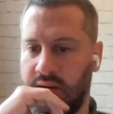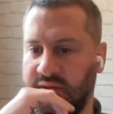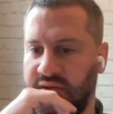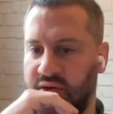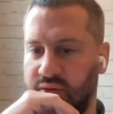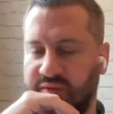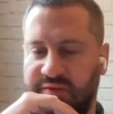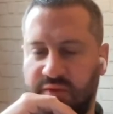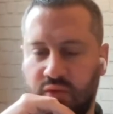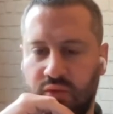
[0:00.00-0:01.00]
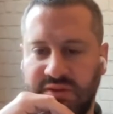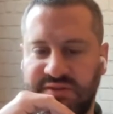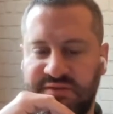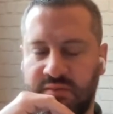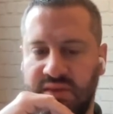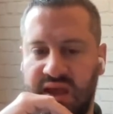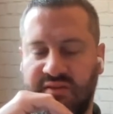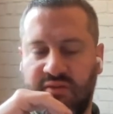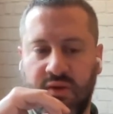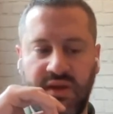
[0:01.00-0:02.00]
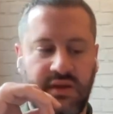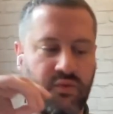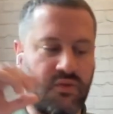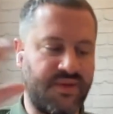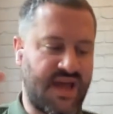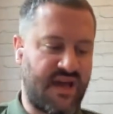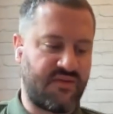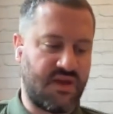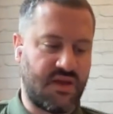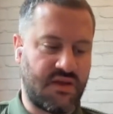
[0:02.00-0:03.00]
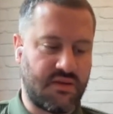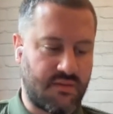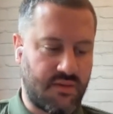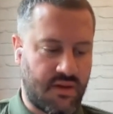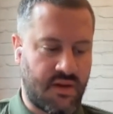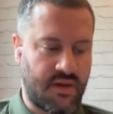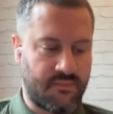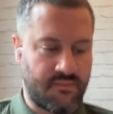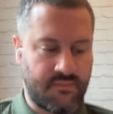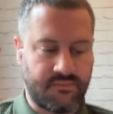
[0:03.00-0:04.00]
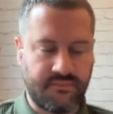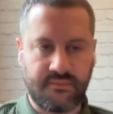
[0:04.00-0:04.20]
And going forwards from next week, we'll be having an